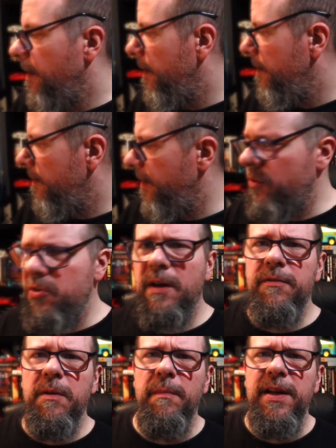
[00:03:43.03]
And I also
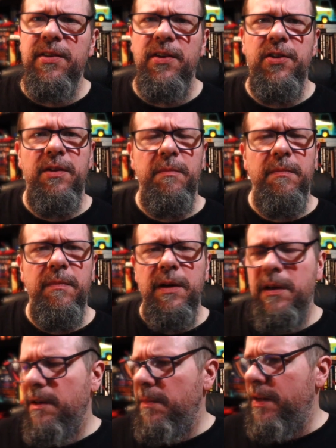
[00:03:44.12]
have to message him
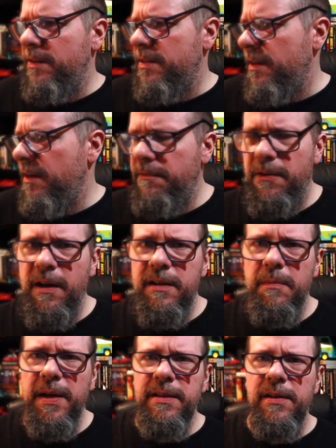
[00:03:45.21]
because I forgot
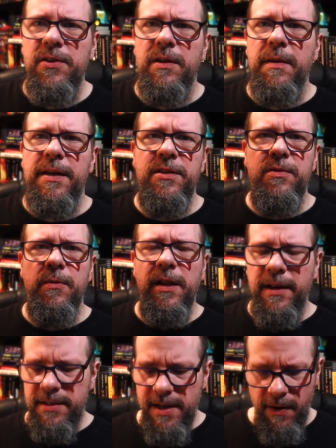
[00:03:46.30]
to message him. I just
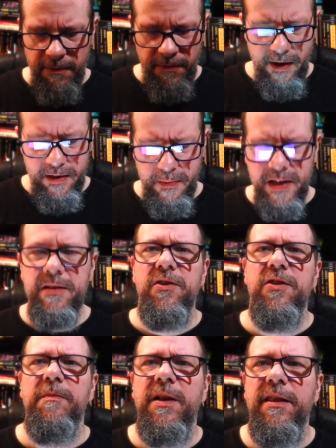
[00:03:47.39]
realized now I forgot to message
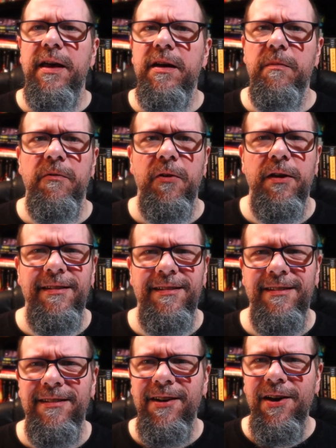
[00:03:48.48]
him to thank him for the
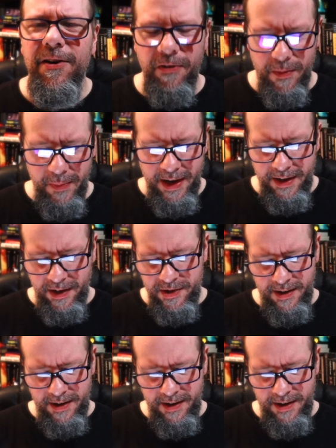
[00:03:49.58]
for the package.